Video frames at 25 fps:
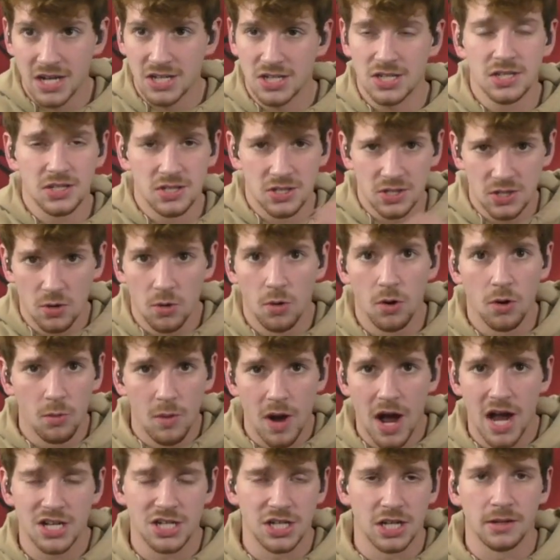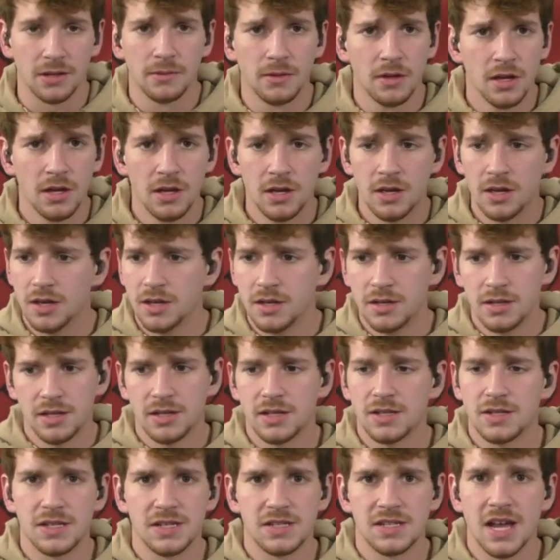score watching.
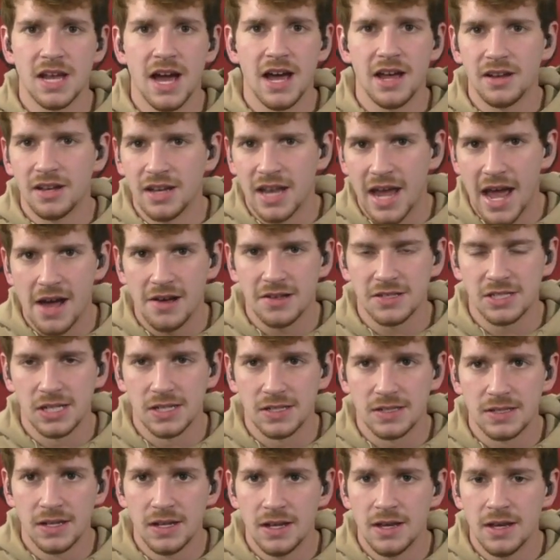This is not analysis.